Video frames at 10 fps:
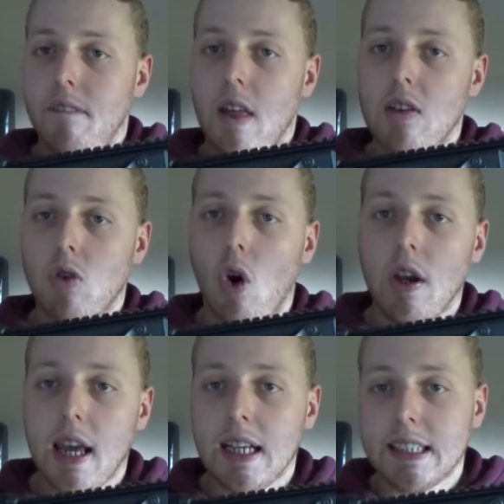It's
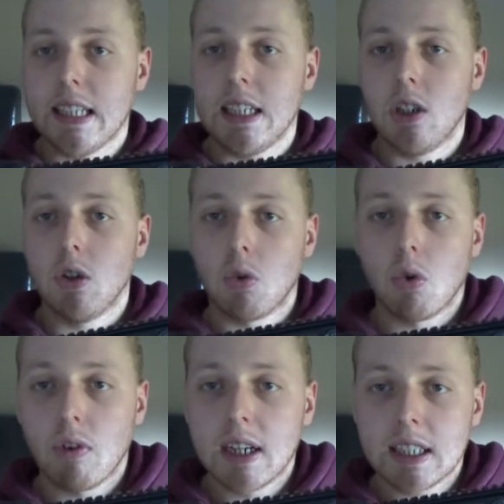got an ETU
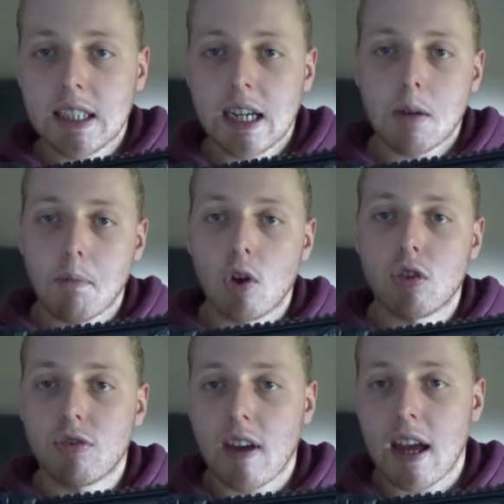already and a
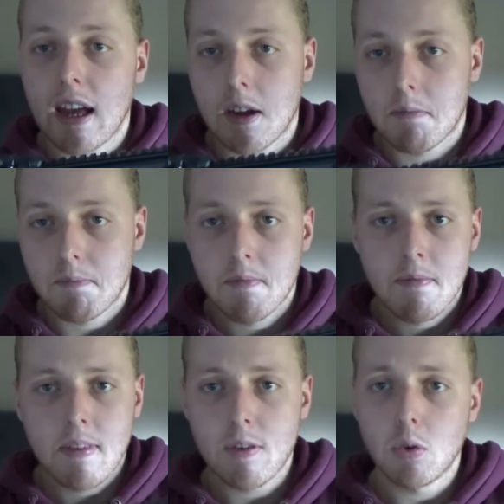MOSFET.
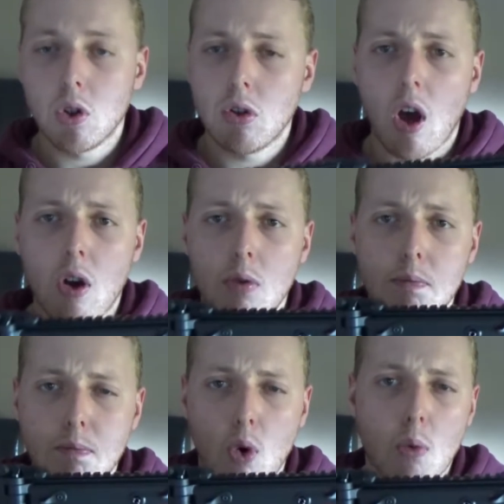If you want to know
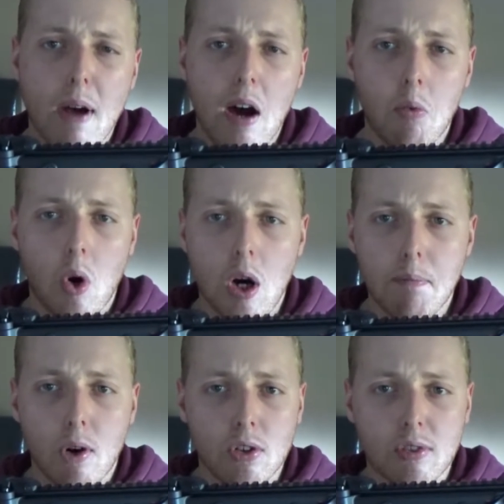more about what a
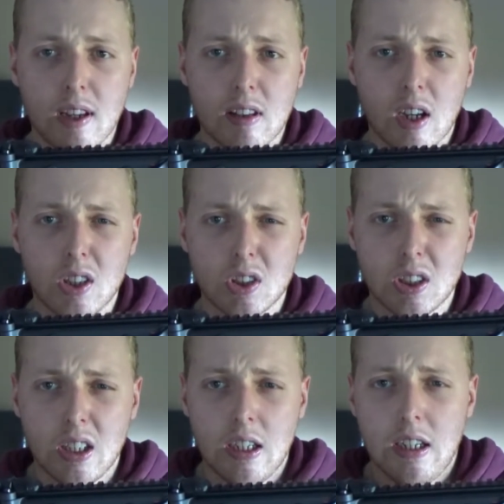MOSFET
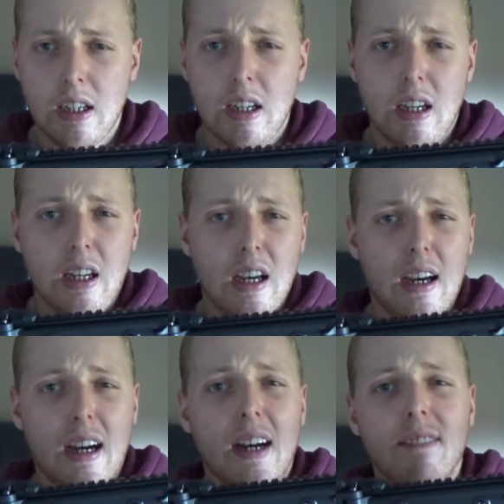does,
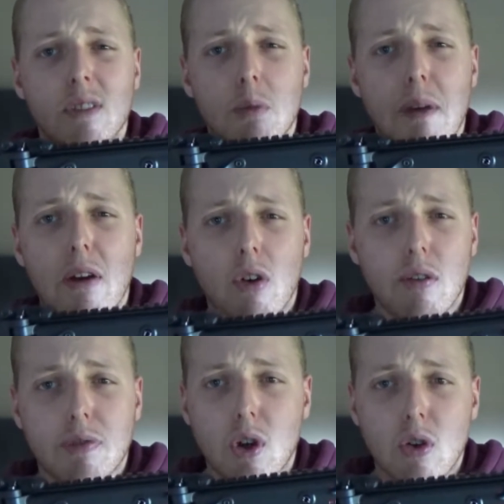you're better
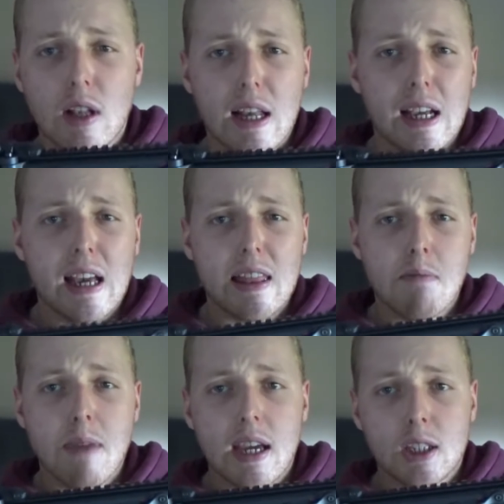off googling it
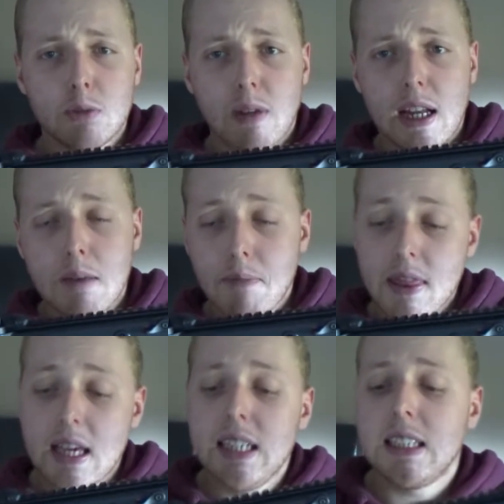than me explaining, but
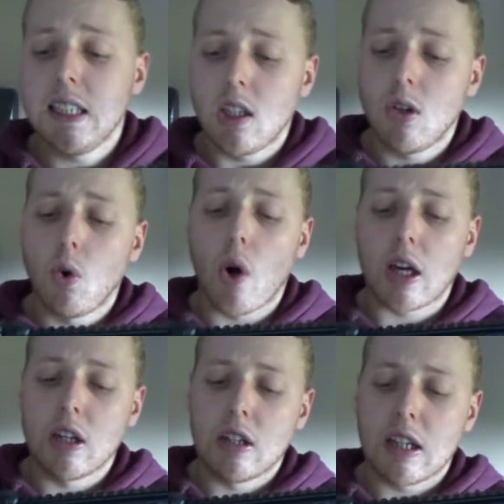the ETU, I
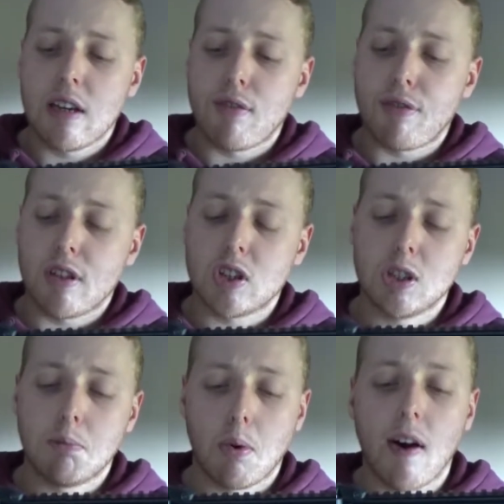can give a
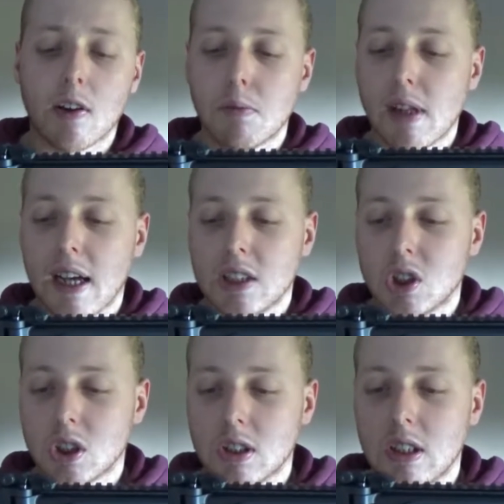simple
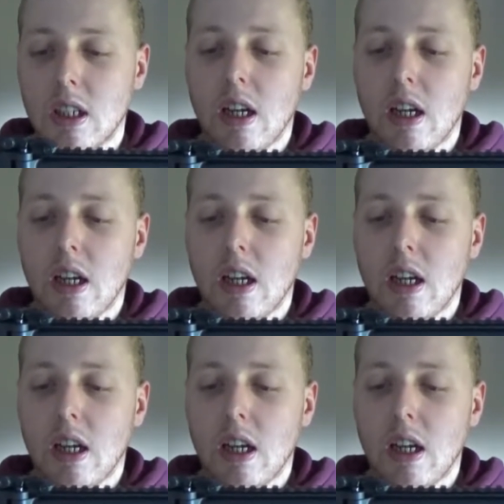explanation.